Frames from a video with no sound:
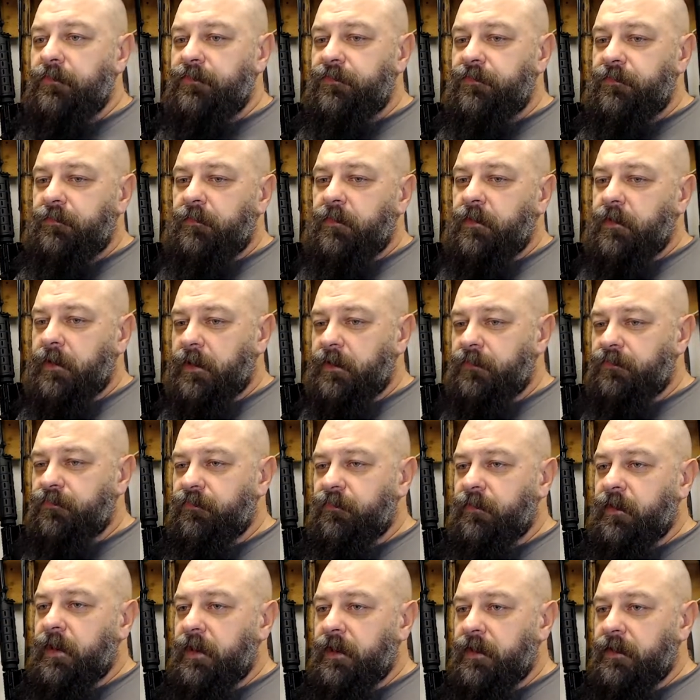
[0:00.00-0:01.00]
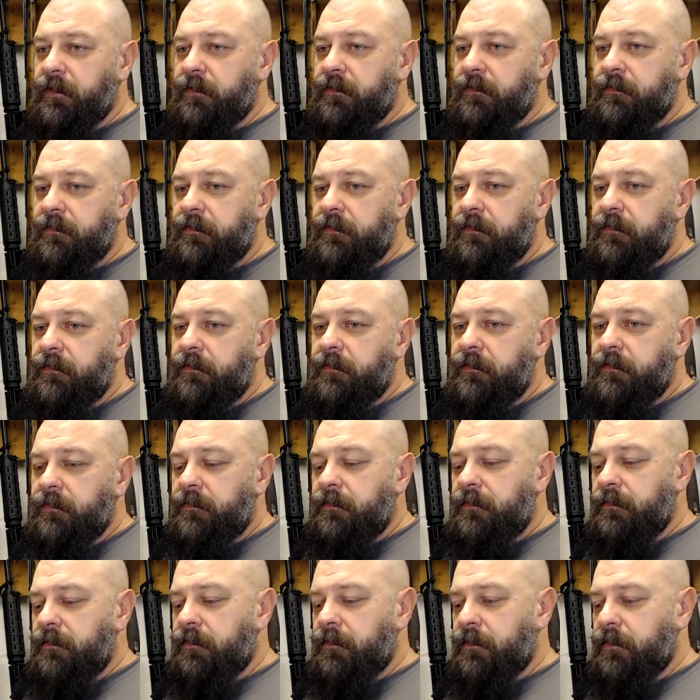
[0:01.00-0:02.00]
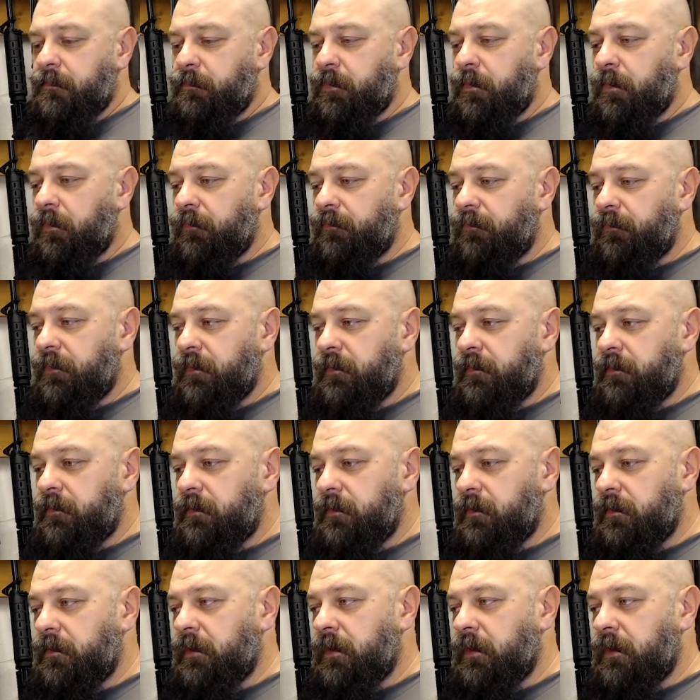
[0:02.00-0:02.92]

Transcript: you are a trained person